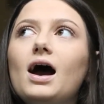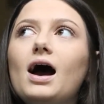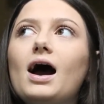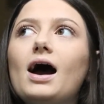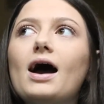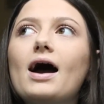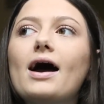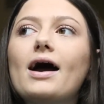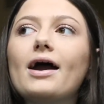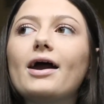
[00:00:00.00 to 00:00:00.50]

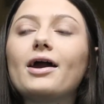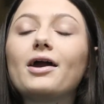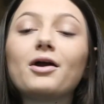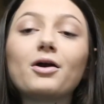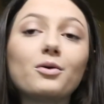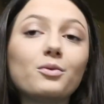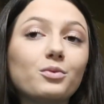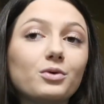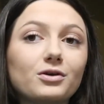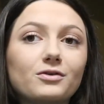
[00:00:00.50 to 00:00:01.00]

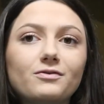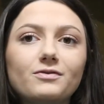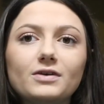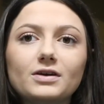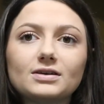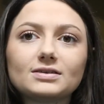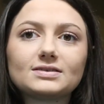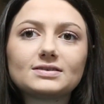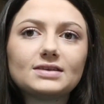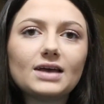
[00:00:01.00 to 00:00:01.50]
I would
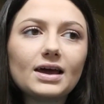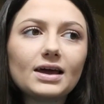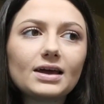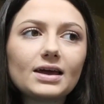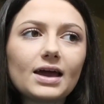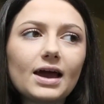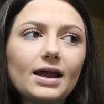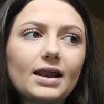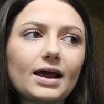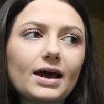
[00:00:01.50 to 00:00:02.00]
feel
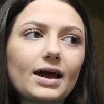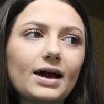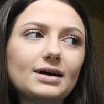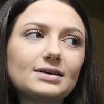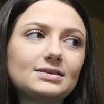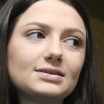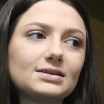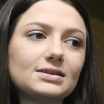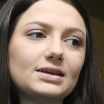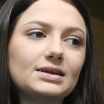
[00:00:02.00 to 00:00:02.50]
sick, and I
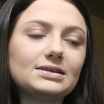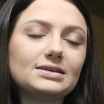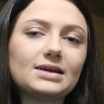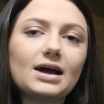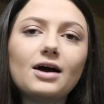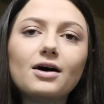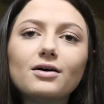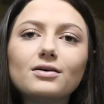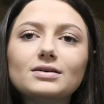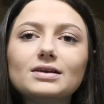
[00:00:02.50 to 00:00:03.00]
had to lay
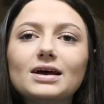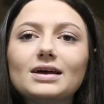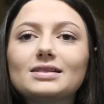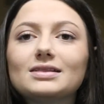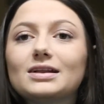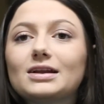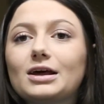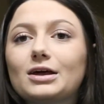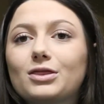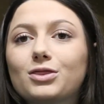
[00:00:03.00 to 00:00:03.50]
down,
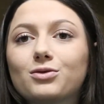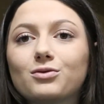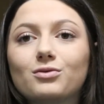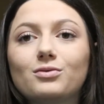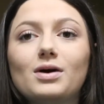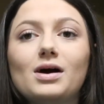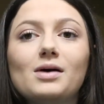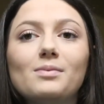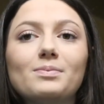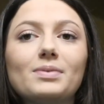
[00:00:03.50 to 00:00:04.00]
and then I
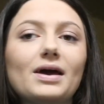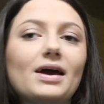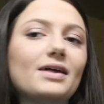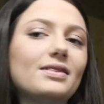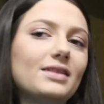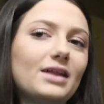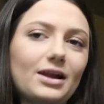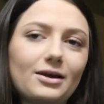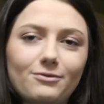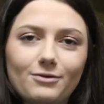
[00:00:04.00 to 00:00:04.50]
threw up,
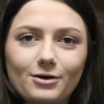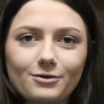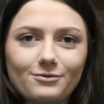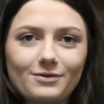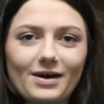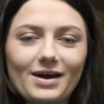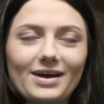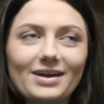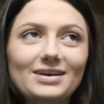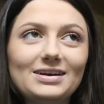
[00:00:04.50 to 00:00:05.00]
and then I felt
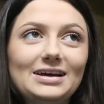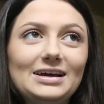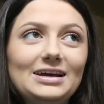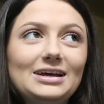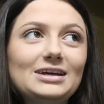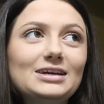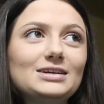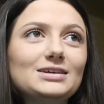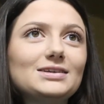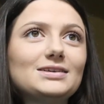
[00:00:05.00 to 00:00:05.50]
fine.
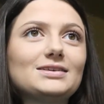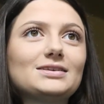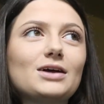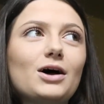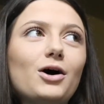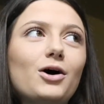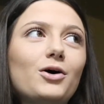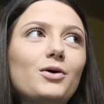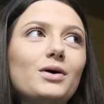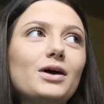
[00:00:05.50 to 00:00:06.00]

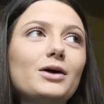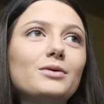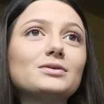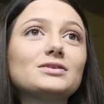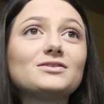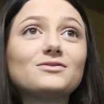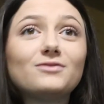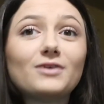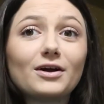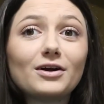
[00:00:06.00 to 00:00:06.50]
So it
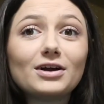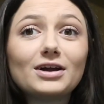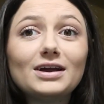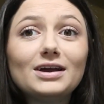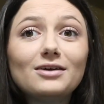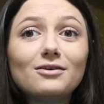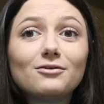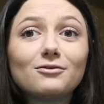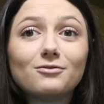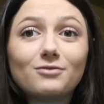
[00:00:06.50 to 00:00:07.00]
was
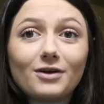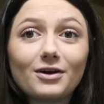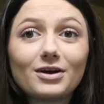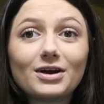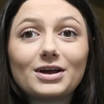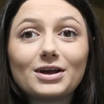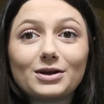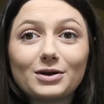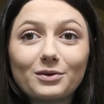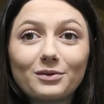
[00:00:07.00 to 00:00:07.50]
very,
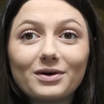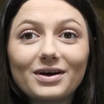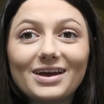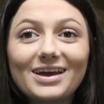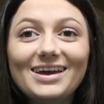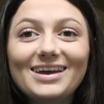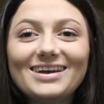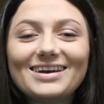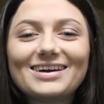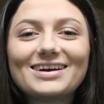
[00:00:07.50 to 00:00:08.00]
very
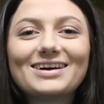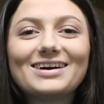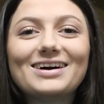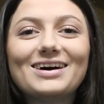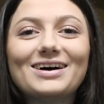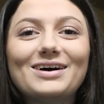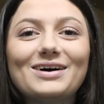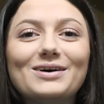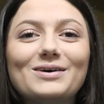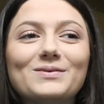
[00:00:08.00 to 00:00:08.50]
annoying,
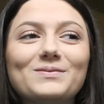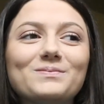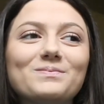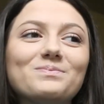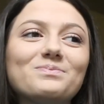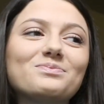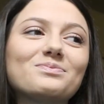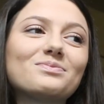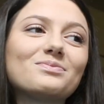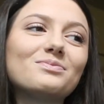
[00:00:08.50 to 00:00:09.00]

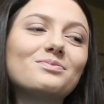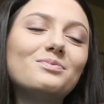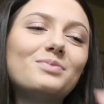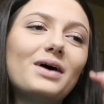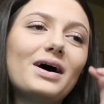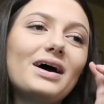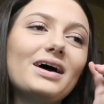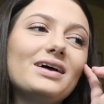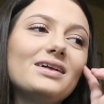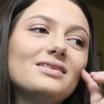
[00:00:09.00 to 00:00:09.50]
but
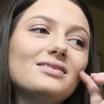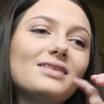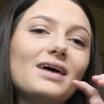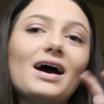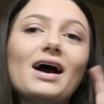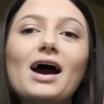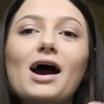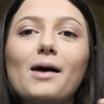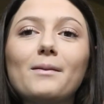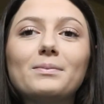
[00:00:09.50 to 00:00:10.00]

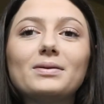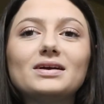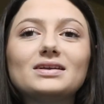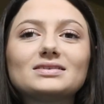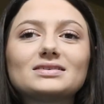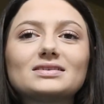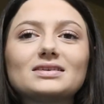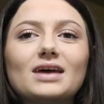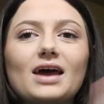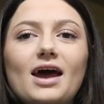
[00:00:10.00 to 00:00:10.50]
that
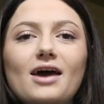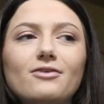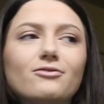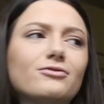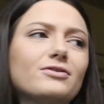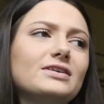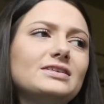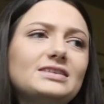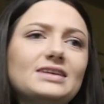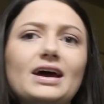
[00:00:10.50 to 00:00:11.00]
happened
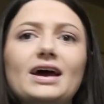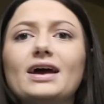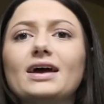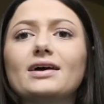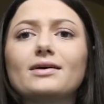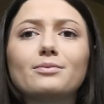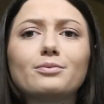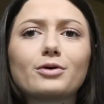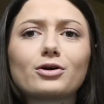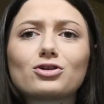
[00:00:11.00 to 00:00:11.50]
every
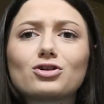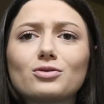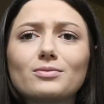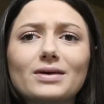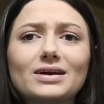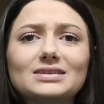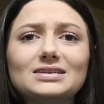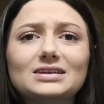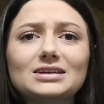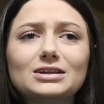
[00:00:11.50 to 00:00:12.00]
day, brushing
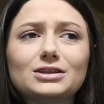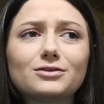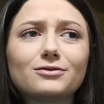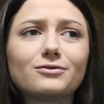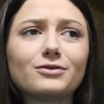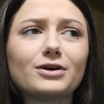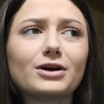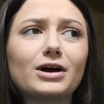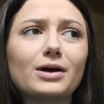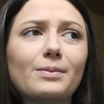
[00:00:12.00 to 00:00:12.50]
my teeth
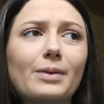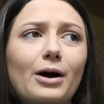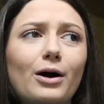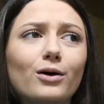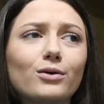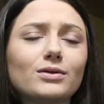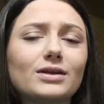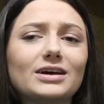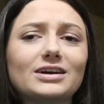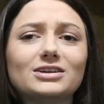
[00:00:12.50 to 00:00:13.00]
for
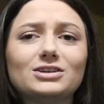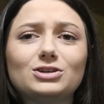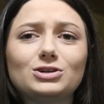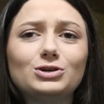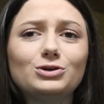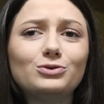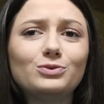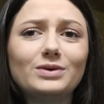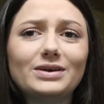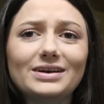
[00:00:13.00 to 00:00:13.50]
about like
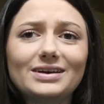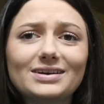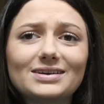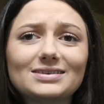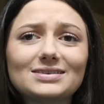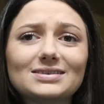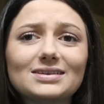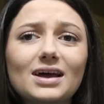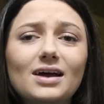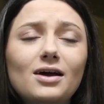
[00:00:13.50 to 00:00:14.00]
2
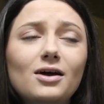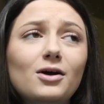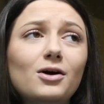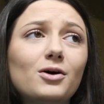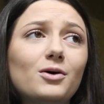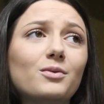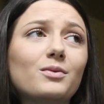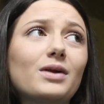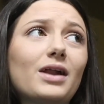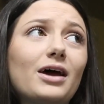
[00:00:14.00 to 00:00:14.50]
weeks
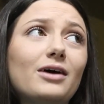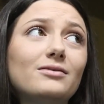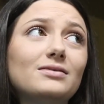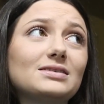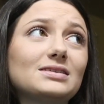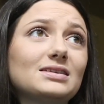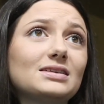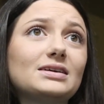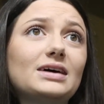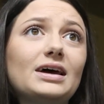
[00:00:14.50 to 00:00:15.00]
when I
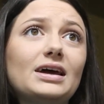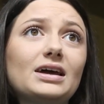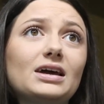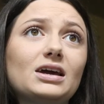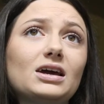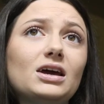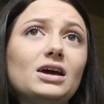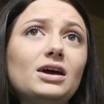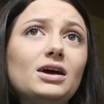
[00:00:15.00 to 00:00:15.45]
was like